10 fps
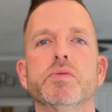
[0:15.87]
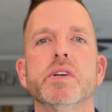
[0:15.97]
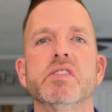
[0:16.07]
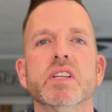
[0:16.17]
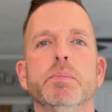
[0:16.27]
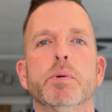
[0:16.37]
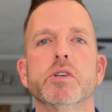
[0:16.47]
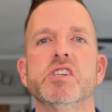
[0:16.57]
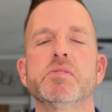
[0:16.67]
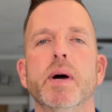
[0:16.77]
recently
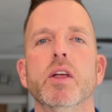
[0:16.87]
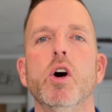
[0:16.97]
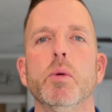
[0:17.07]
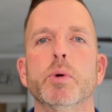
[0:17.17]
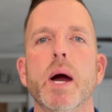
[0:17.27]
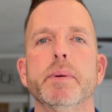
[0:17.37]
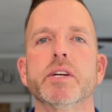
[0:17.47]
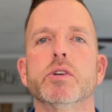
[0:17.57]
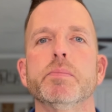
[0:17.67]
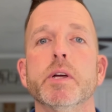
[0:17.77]
purchased by the Hall Property
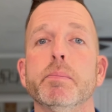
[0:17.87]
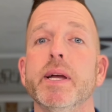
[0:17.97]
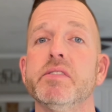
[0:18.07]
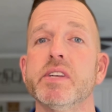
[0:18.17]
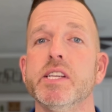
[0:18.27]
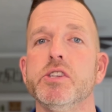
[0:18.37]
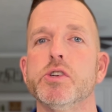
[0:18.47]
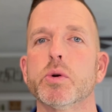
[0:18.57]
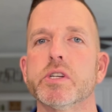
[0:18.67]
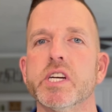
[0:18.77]
Group. They're based in
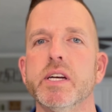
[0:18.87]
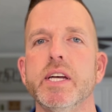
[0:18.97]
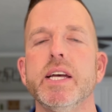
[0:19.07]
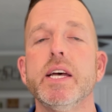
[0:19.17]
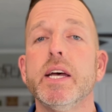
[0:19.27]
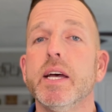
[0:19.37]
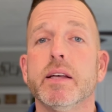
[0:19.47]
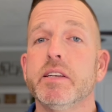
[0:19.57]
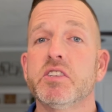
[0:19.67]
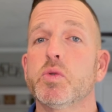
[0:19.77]
Georgia.
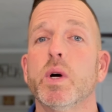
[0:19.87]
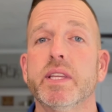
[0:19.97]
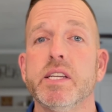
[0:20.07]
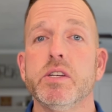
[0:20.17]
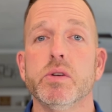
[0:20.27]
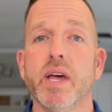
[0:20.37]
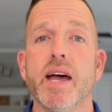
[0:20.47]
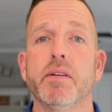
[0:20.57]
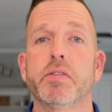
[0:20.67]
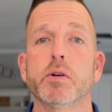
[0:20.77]
This is what they do. They
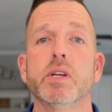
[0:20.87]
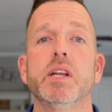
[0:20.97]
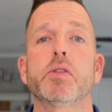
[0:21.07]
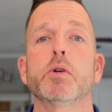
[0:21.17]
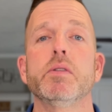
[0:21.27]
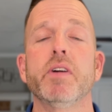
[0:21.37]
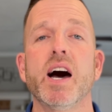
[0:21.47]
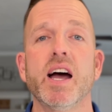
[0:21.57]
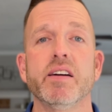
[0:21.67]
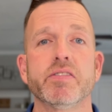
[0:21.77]
have 30 to
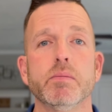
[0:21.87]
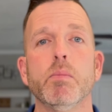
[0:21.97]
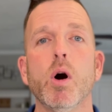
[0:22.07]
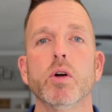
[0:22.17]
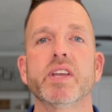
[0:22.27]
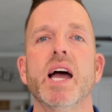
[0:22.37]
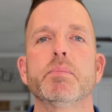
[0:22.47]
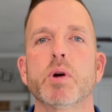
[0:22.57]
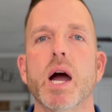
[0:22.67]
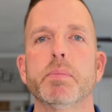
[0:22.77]
35 mall-type
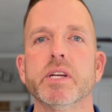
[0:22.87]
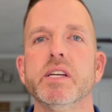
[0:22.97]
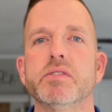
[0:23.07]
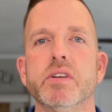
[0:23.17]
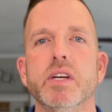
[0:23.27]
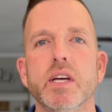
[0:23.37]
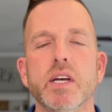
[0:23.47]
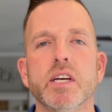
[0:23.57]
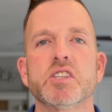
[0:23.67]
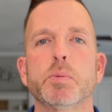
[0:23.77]
properties
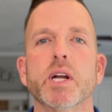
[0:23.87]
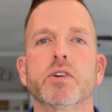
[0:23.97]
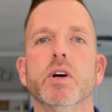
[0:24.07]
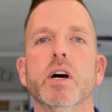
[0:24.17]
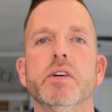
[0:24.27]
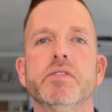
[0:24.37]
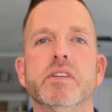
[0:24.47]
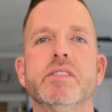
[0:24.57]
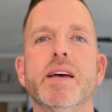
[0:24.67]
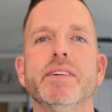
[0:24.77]
spread across
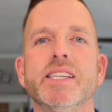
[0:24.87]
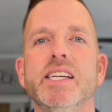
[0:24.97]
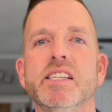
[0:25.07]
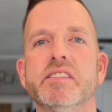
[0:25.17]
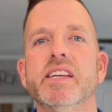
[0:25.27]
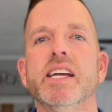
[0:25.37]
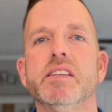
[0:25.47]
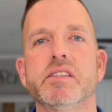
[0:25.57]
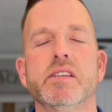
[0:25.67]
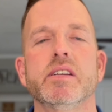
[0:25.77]
17
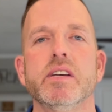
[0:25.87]
states